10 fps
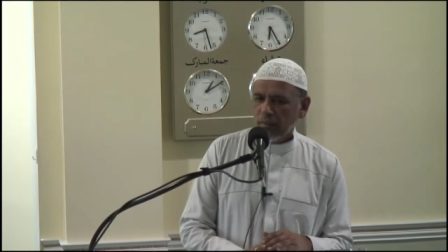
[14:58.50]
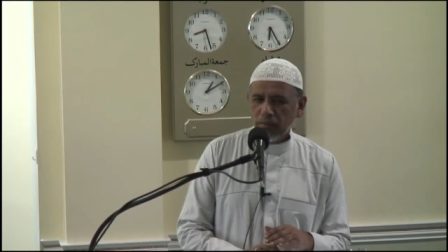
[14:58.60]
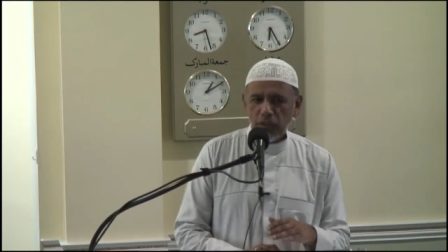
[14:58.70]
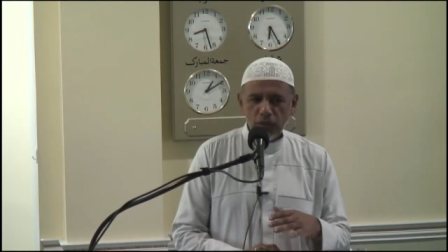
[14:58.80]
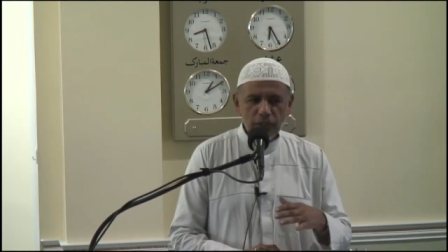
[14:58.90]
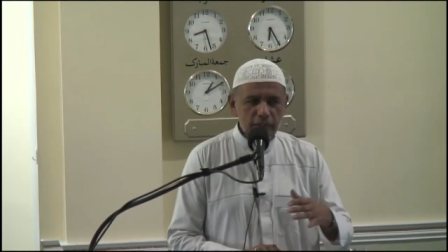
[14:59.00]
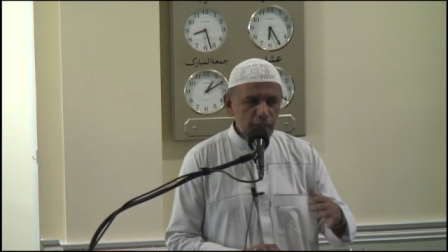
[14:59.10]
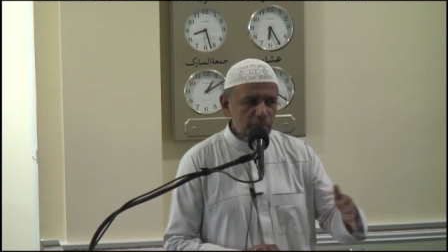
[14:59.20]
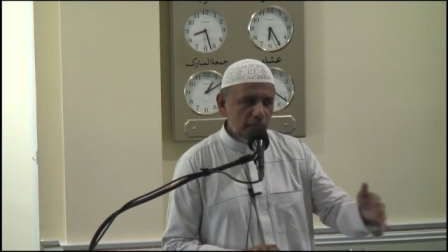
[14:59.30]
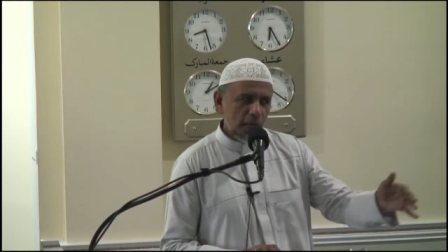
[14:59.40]
Children,
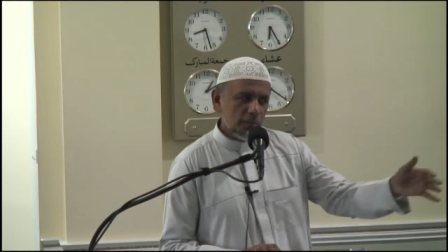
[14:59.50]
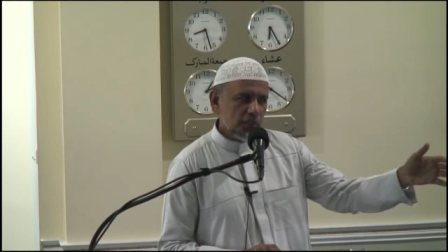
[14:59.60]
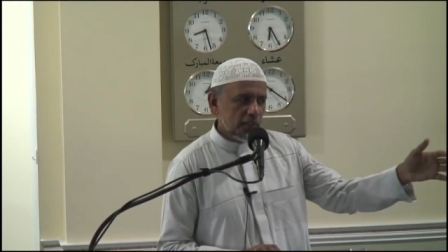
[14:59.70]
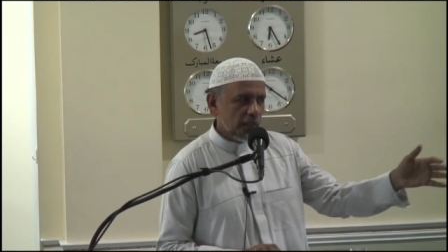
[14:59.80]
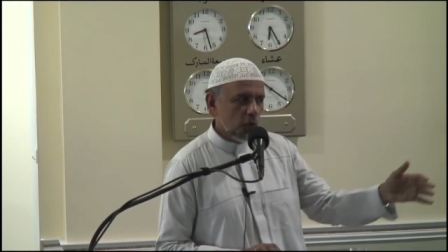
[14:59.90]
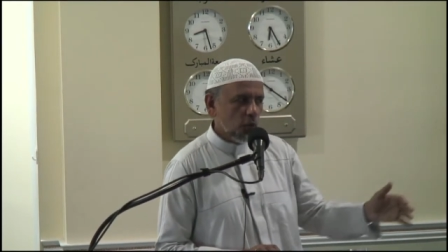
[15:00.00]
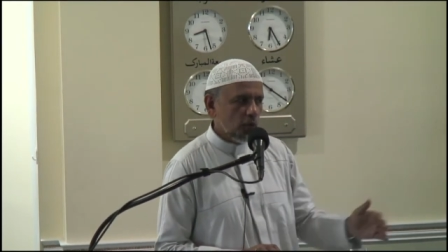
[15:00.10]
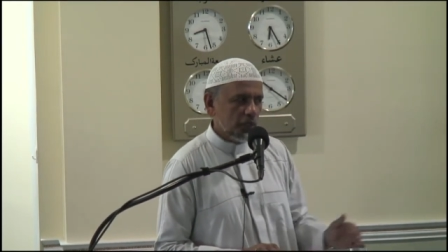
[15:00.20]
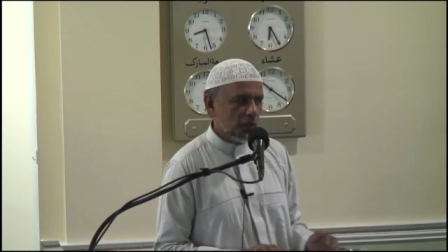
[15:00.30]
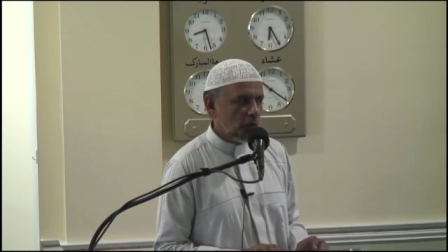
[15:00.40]
sometimes they go
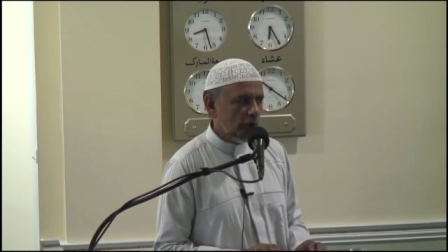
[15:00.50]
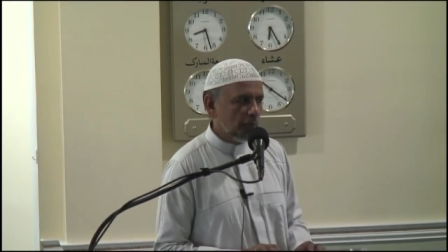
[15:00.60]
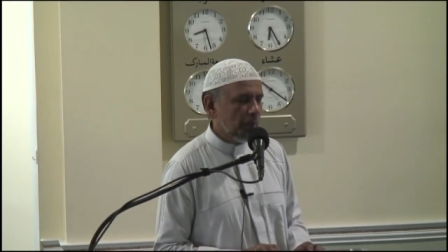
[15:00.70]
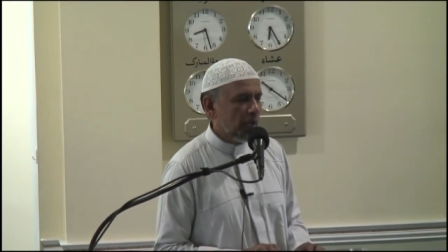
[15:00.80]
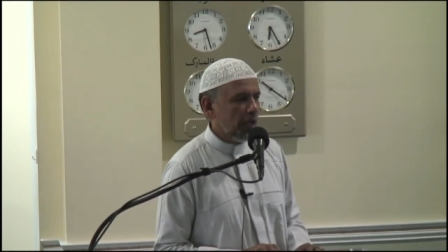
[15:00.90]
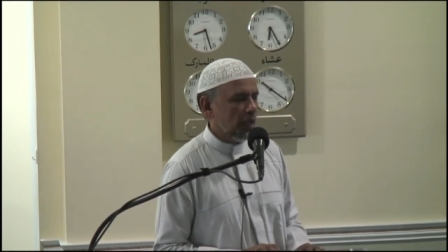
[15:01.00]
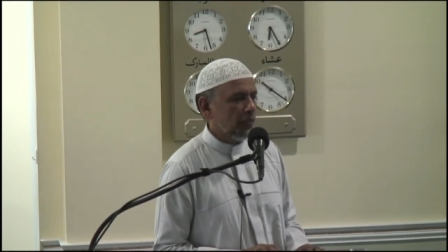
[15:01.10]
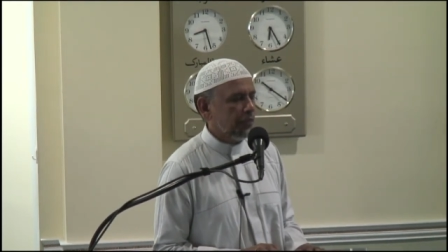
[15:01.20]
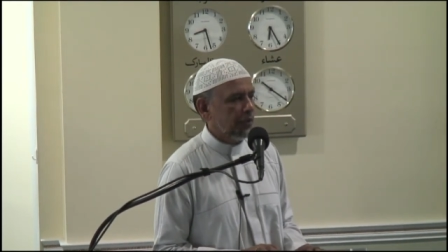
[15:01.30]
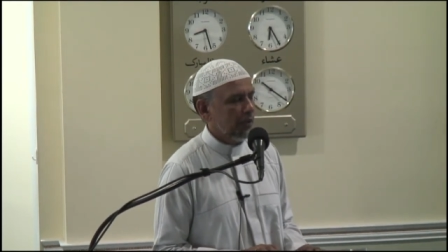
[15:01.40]
on the wrong path.